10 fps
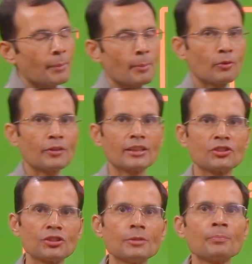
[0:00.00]
mm of
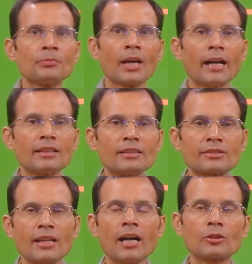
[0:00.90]
Hg and then
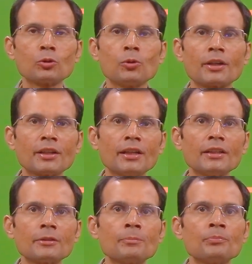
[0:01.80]
start lowering
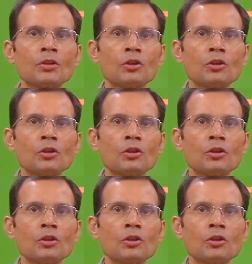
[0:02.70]
it.